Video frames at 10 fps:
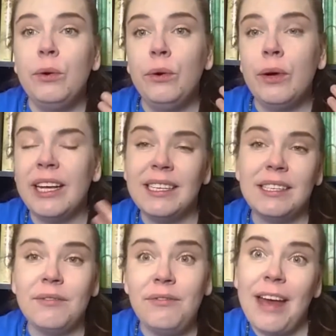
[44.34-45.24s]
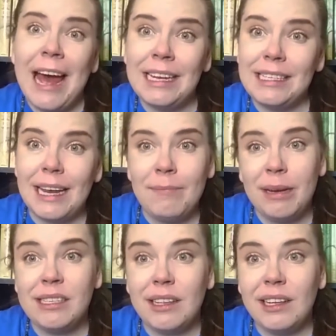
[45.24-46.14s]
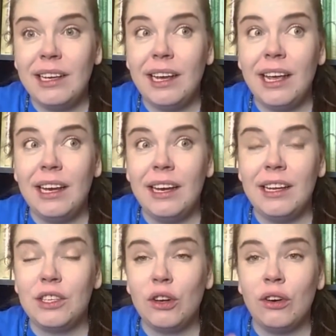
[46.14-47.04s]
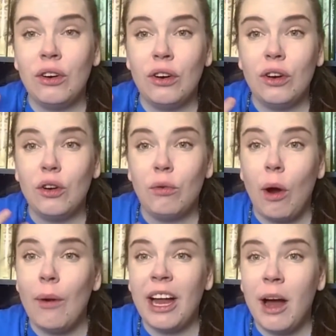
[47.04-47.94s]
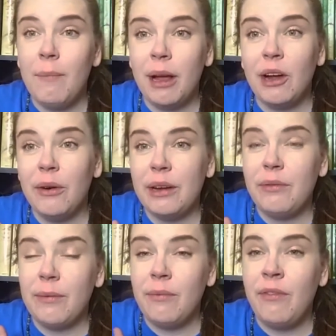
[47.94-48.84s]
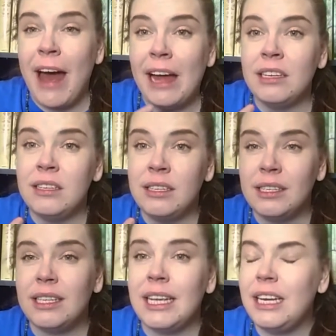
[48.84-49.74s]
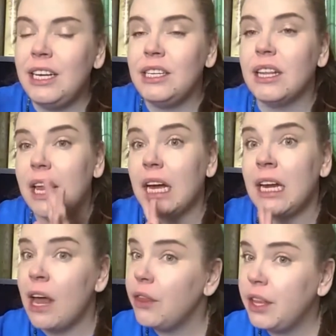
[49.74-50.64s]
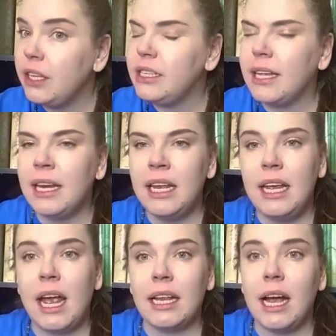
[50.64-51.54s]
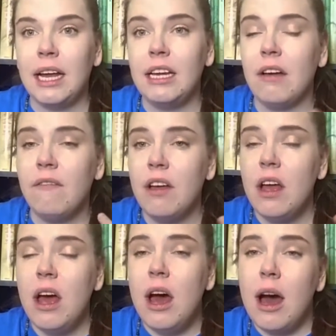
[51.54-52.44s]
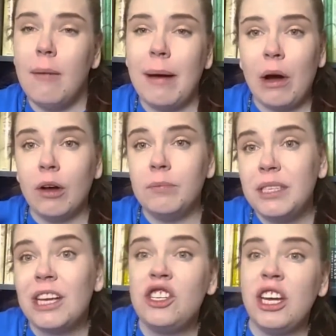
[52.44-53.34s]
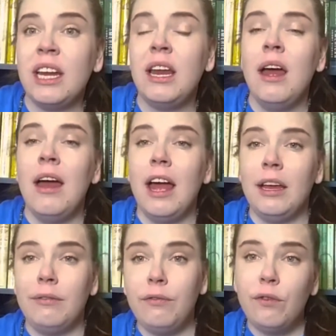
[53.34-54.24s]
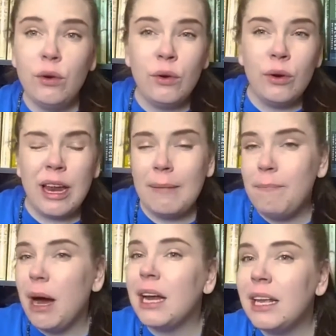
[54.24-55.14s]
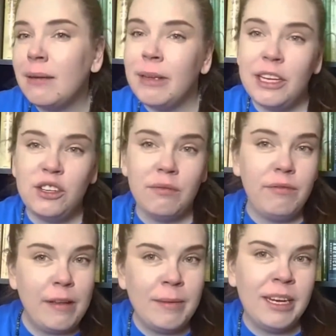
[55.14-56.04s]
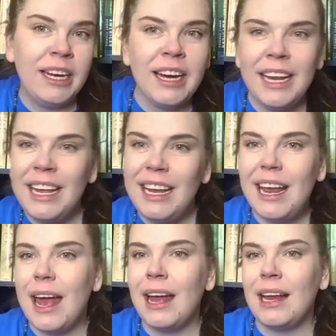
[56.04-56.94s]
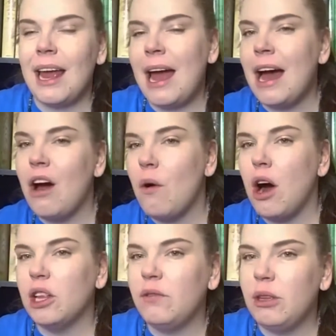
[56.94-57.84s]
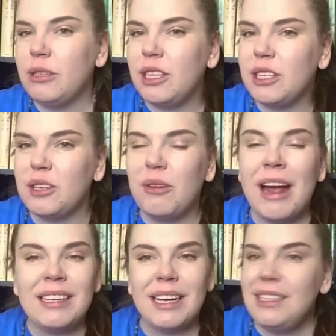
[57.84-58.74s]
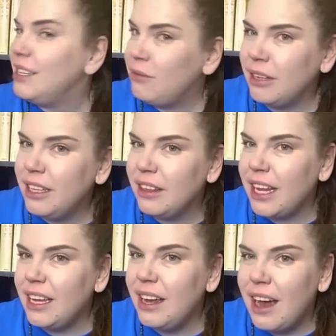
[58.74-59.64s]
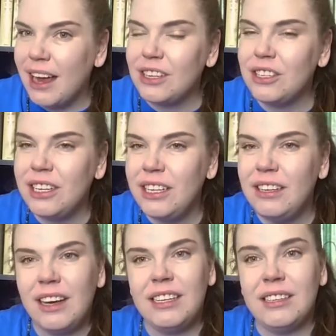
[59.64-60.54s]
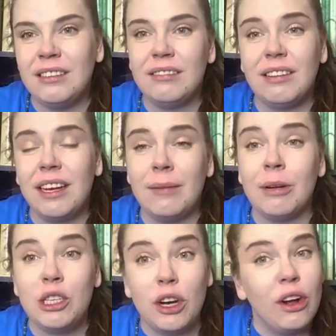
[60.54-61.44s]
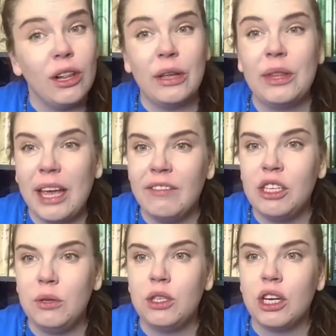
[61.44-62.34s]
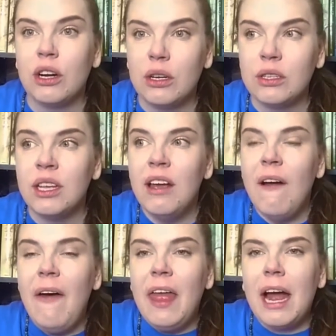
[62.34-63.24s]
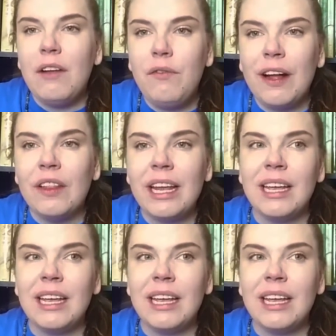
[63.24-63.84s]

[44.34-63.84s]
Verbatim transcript: who is fat, and basically it is her growing up and going from fat to skinny to like unhealthily skinny and kind of about obsession and food and body image and femininity and how all of those things interact. I didn't really like it. Actually, I didn't like it much at all. I only gave it two stars. I felt